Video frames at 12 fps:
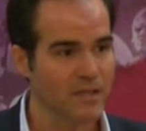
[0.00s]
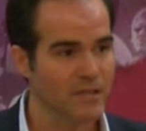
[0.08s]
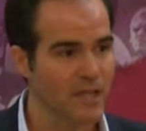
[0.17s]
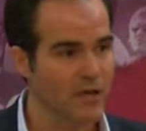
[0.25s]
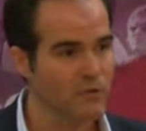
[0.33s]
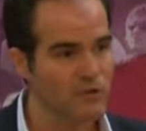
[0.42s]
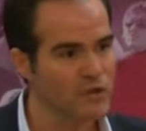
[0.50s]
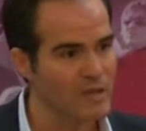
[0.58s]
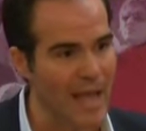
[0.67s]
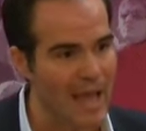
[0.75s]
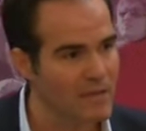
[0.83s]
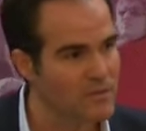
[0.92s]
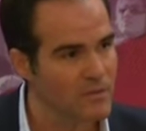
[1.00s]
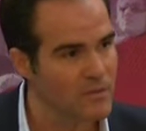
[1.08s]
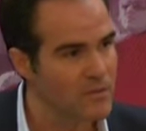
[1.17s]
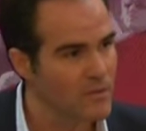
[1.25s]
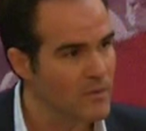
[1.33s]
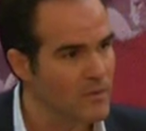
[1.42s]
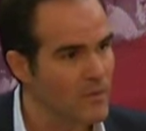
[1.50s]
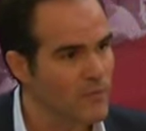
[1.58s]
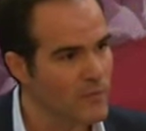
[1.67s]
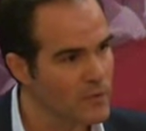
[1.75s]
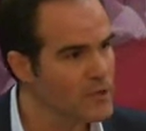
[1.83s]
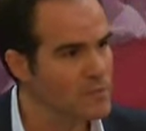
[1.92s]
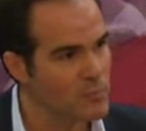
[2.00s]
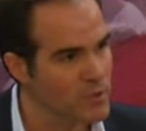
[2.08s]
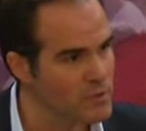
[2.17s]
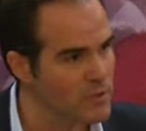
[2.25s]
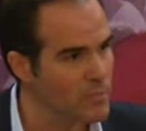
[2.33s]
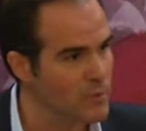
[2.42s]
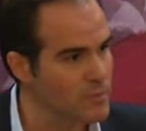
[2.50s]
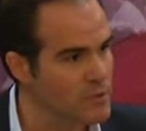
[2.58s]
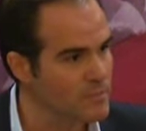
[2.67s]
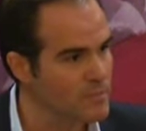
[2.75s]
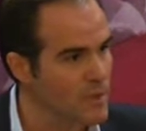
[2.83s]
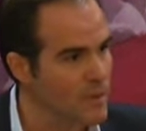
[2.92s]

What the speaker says: they don't stand for these principles.